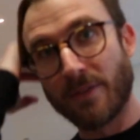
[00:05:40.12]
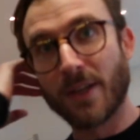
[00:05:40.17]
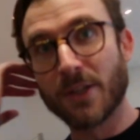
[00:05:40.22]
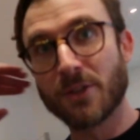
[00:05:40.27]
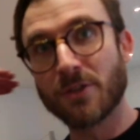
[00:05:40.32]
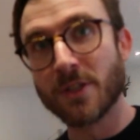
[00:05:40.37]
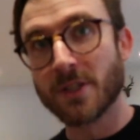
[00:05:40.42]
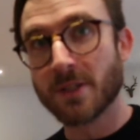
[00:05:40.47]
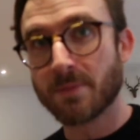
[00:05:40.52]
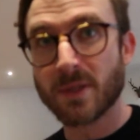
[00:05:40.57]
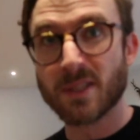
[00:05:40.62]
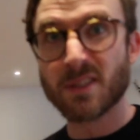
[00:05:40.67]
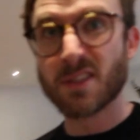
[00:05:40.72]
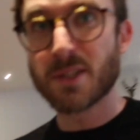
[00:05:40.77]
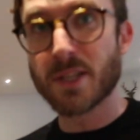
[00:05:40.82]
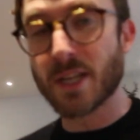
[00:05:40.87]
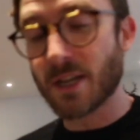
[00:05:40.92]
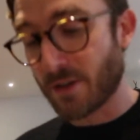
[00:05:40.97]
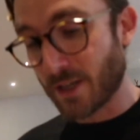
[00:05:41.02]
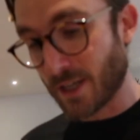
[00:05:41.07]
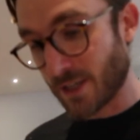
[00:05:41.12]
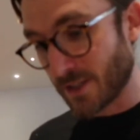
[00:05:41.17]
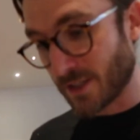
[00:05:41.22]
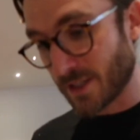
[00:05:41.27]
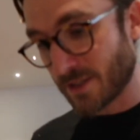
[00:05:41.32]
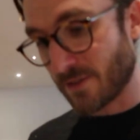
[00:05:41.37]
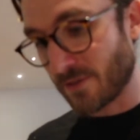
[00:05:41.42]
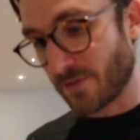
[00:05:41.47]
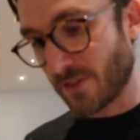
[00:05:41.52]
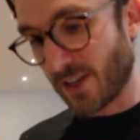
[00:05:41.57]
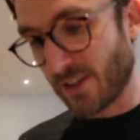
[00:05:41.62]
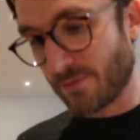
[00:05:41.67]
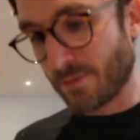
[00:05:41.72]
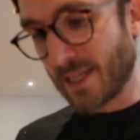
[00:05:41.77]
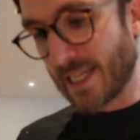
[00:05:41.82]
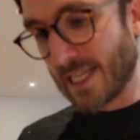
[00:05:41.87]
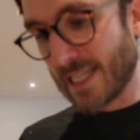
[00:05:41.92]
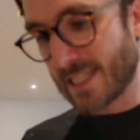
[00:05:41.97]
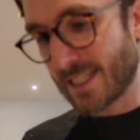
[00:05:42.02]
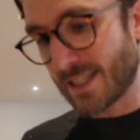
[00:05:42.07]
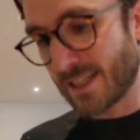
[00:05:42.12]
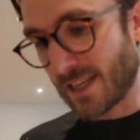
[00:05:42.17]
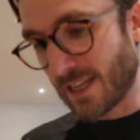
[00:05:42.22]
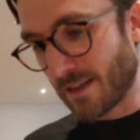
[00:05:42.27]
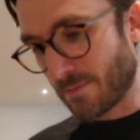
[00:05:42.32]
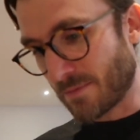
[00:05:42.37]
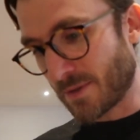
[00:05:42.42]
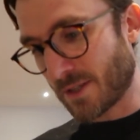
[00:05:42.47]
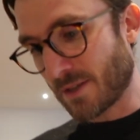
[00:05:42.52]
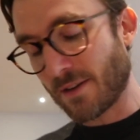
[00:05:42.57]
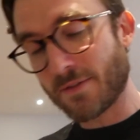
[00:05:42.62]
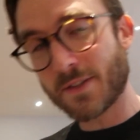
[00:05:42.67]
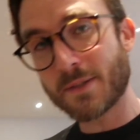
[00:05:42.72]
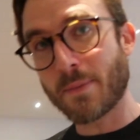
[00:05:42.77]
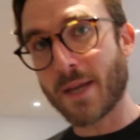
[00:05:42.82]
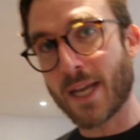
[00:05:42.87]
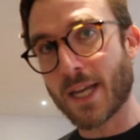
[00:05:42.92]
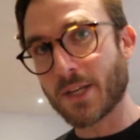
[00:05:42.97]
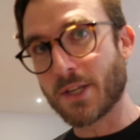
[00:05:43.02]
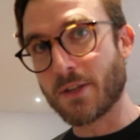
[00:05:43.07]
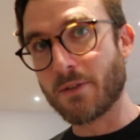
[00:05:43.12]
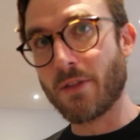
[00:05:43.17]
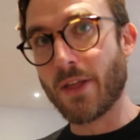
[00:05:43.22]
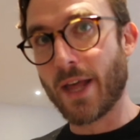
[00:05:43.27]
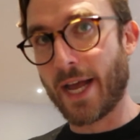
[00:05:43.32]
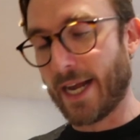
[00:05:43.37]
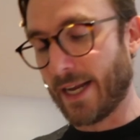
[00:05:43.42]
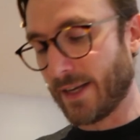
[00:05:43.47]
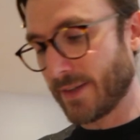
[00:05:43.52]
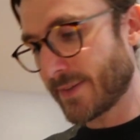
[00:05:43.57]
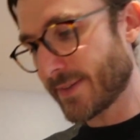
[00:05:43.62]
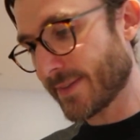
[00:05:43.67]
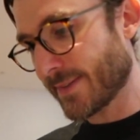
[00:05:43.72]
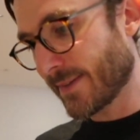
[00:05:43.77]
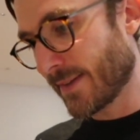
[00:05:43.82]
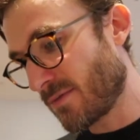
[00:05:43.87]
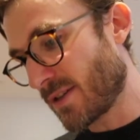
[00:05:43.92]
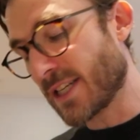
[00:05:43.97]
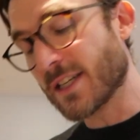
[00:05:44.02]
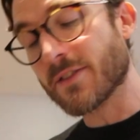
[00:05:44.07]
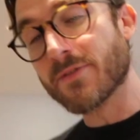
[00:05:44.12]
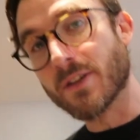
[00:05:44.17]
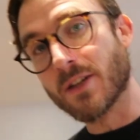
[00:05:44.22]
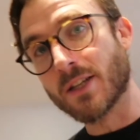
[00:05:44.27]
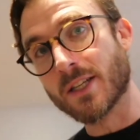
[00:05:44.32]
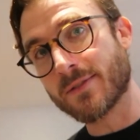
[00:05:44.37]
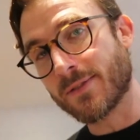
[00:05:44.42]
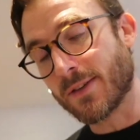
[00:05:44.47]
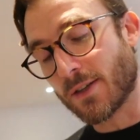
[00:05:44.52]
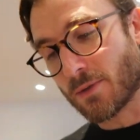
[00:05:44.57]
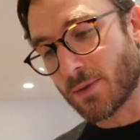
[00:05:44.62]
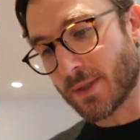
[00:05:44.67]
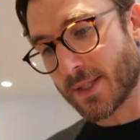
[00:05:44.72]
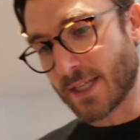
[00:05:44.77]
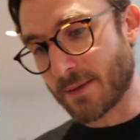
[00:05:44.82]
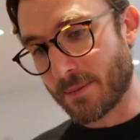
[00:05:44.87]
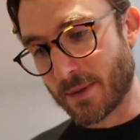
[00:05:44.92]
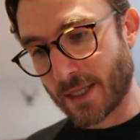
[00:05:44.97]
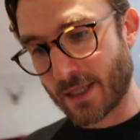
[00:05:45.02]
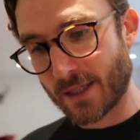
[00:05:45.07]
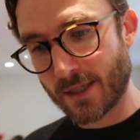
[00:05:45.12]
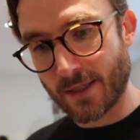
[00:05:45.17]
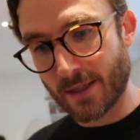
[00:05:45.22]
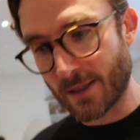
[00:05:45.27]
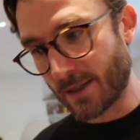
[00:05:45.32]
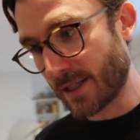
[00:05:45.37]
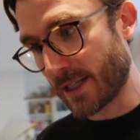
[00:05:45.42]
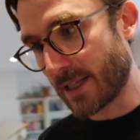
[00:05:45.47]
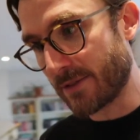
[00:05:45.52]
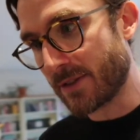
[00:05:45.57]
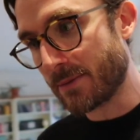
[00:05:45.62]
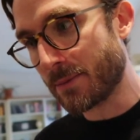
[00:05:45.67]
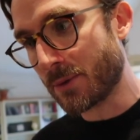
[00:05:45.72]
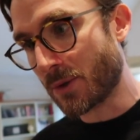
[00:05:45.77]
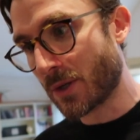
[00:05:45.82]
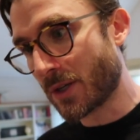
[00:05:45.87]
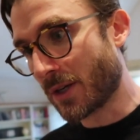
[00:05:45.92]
I've literally just been stirring onions for five minutes. Um, so I've spared you that. I need to fill this vlog with something and give you more